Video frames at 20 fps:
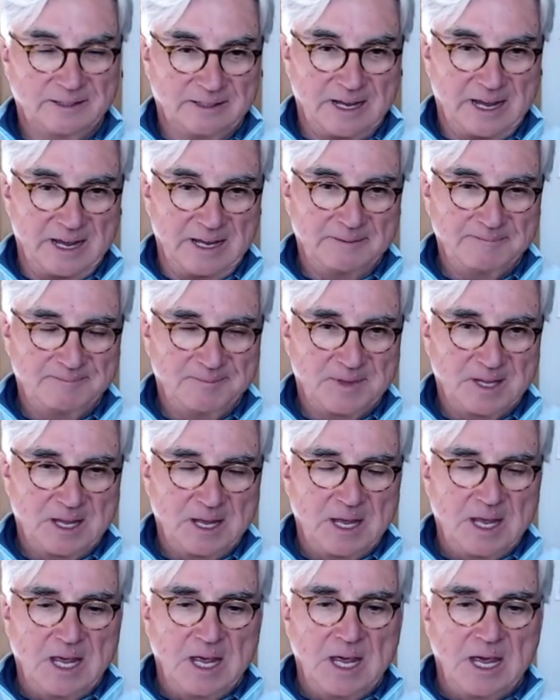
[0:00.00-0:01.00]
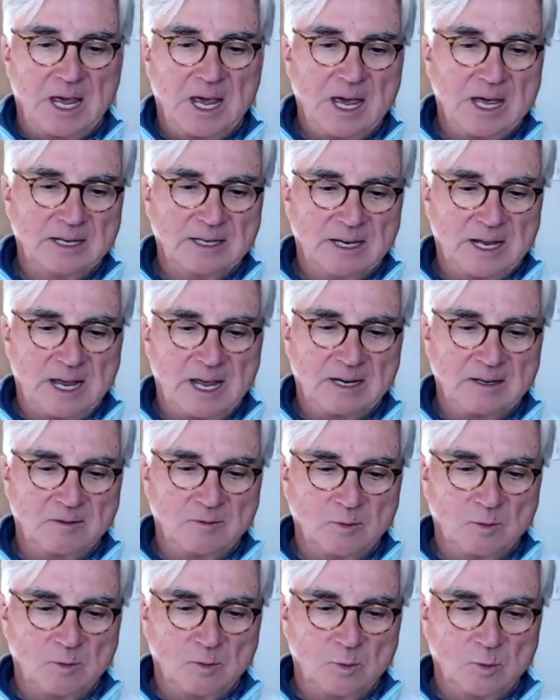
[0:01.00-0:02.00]
today, and
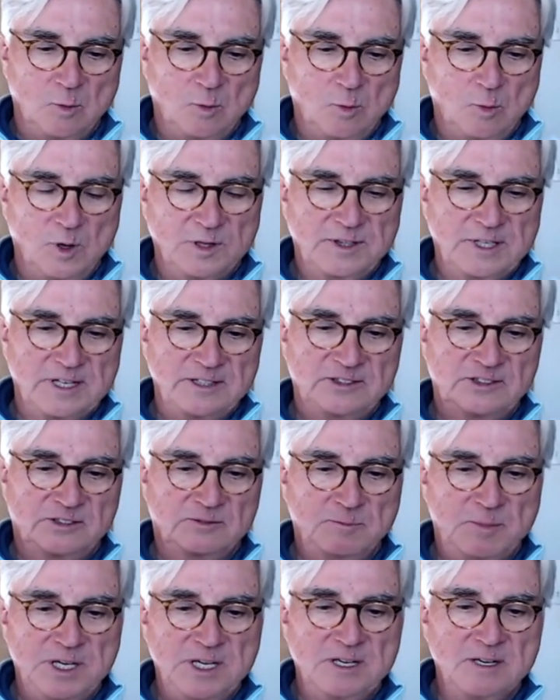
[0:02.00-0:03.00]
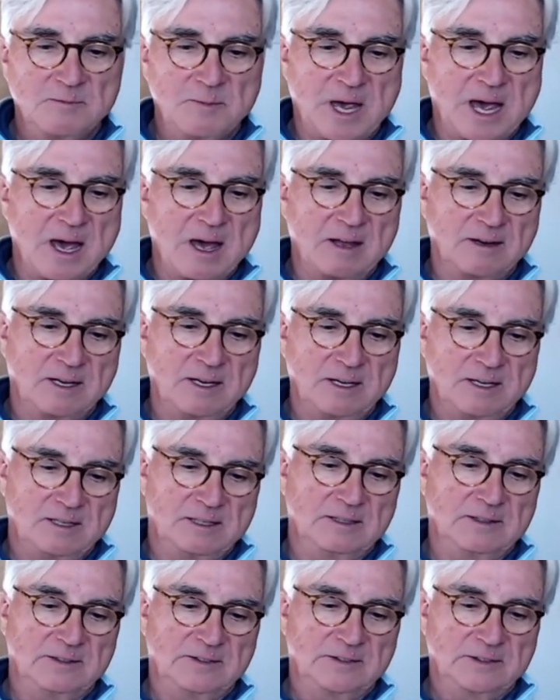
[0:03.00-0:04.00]
and what they speak about
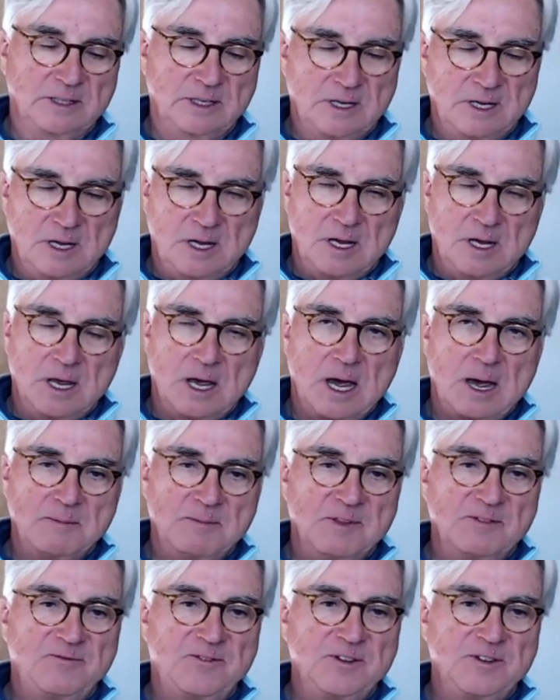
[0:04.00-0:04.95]
is um, the